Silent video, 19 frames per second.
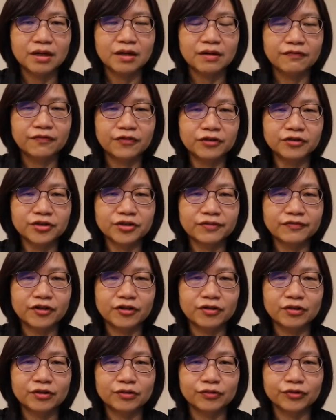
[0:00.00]
First of
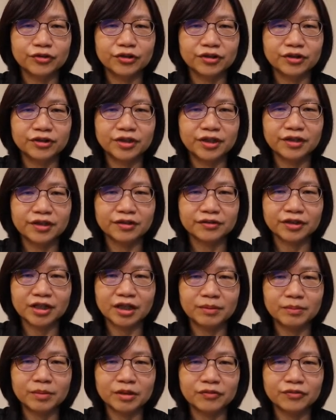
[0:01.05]
all, we can
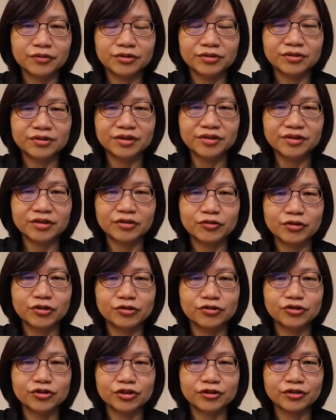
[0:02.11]
come up with this
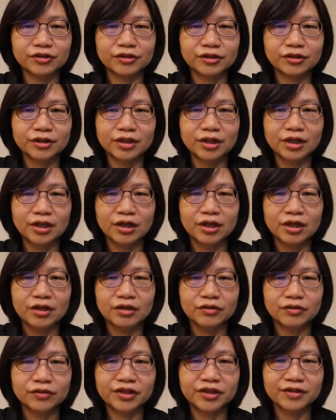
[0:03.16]
equation.
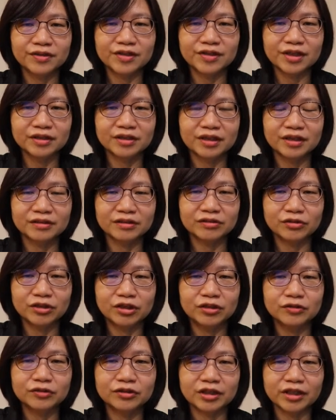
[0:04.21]
We can say that the
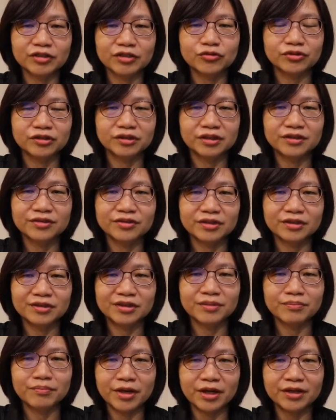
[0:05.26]
load, actually that's the
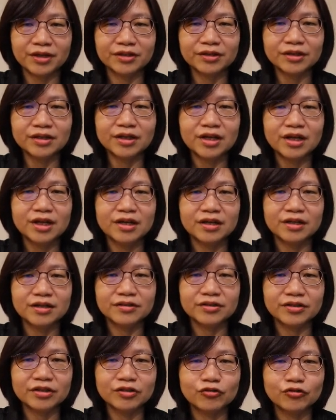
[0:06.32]
demand,
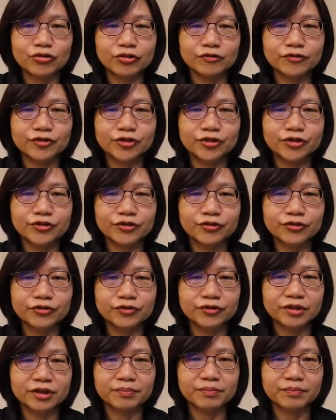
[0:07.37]
is equals to the